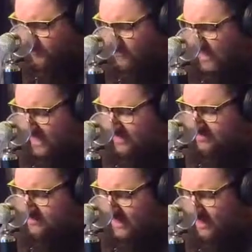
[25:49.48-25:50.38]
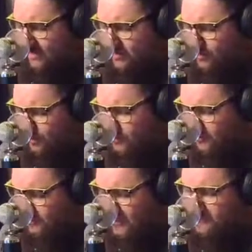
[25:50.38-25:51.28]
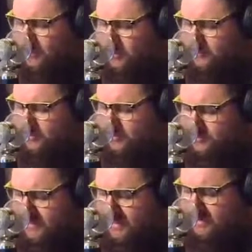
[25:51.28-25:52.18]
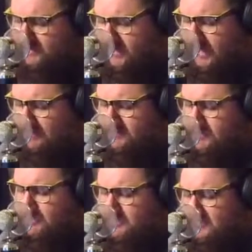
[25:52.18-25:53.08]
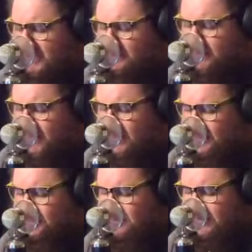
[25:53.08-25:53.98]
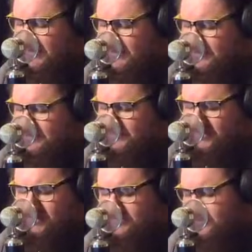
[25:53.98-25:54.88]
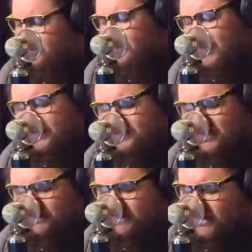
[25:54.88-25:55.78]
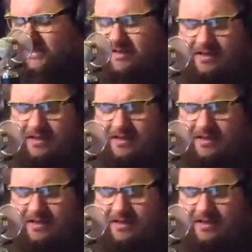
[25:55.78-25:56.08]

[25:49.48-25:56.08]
an entire group of people just be on the absolute same page. And there was no negativity.